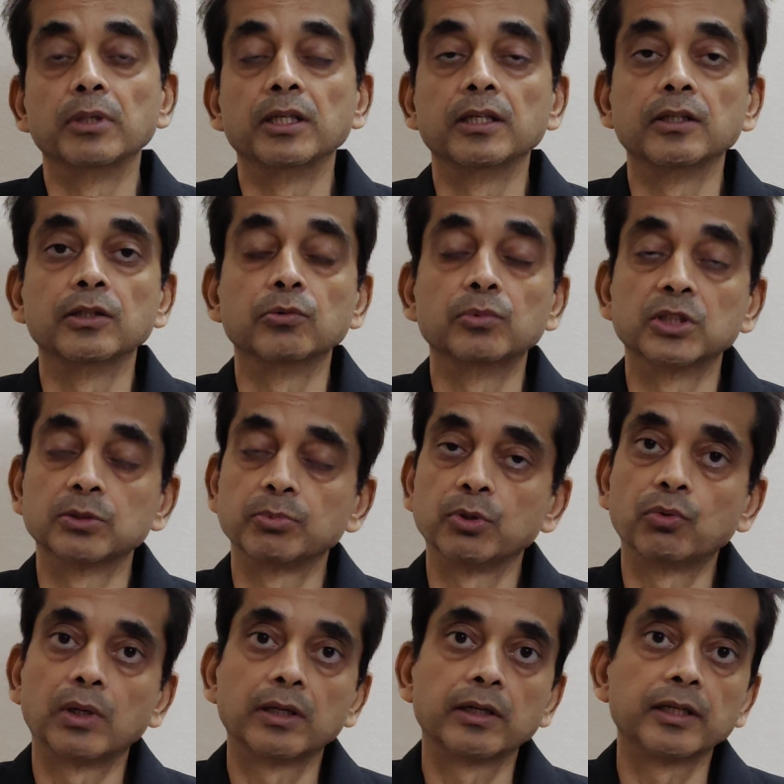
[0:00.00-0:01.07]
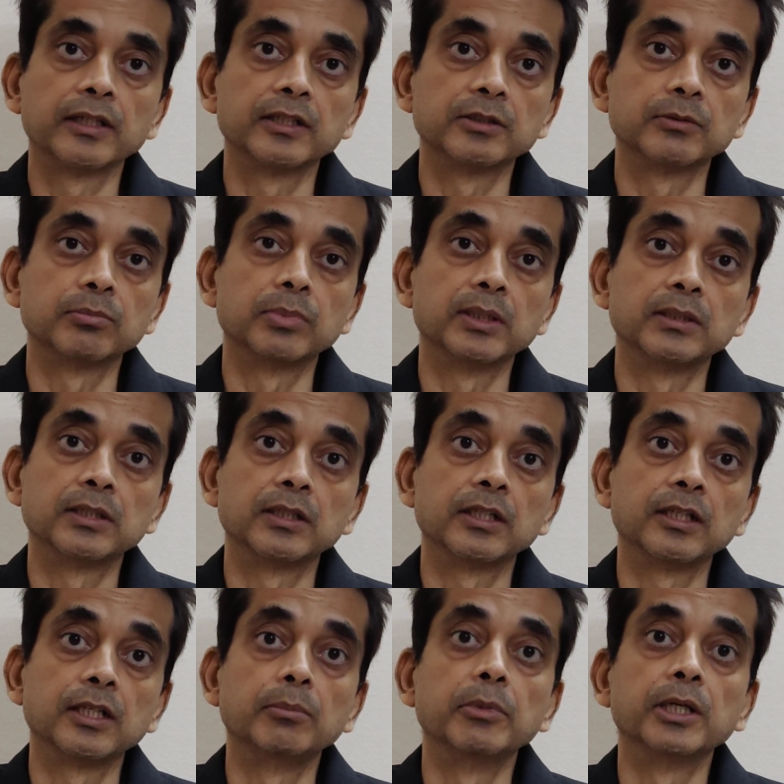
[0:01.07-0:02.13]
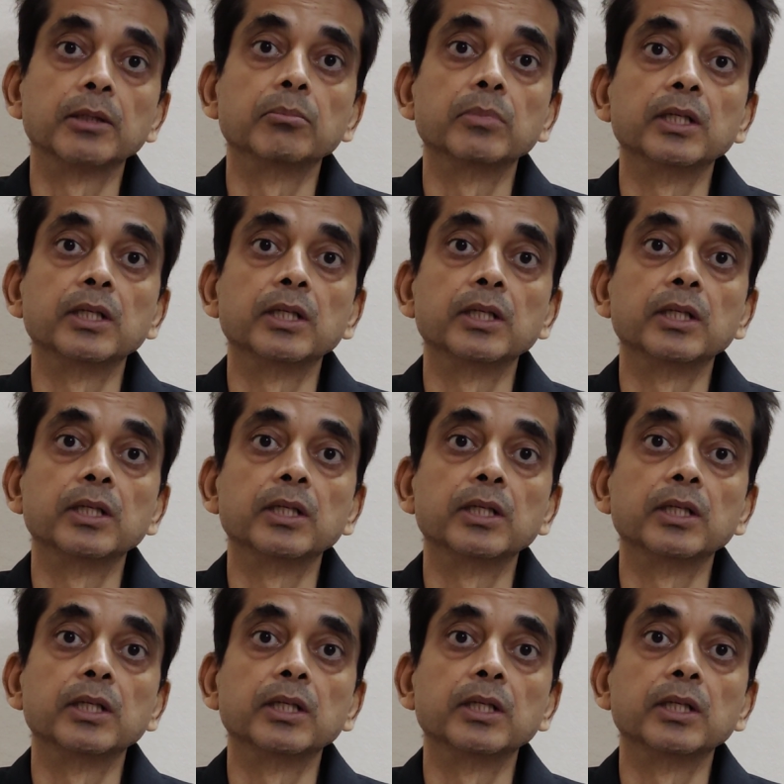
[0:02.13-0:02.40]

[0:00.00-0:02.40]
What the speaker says: You must be wondering. It's basically limiting